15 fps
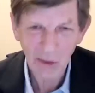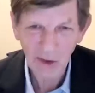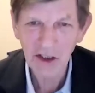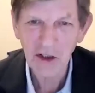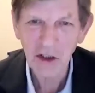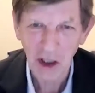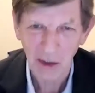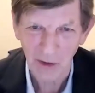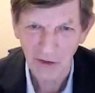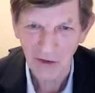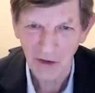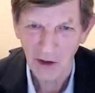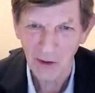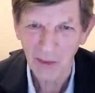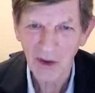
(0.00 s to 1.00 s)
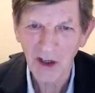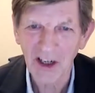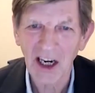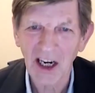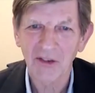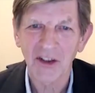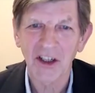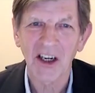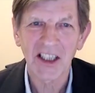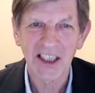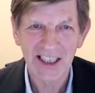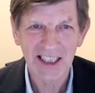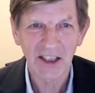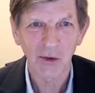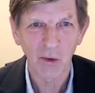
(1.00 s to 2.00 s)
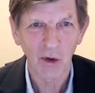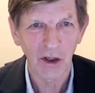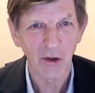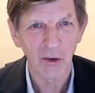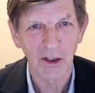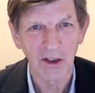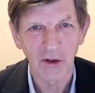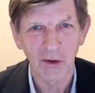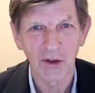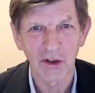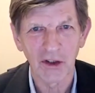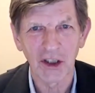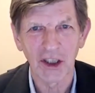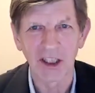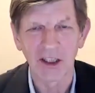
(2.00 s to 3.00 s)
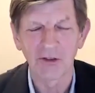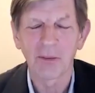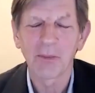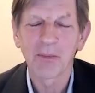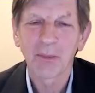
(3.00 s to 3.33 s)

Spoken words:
where you're coming from, and I have an idea of what you want to achieve.